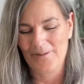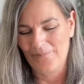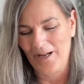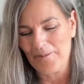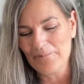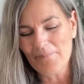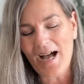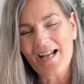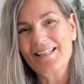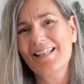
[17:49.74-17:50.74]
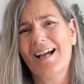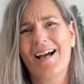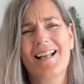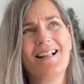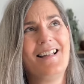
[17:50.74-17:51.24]
by Maki.
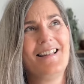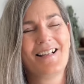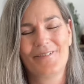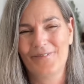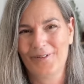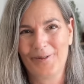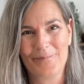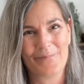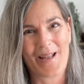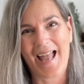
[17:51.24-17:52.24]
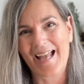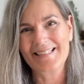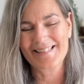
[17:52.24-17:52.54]
I love her bags.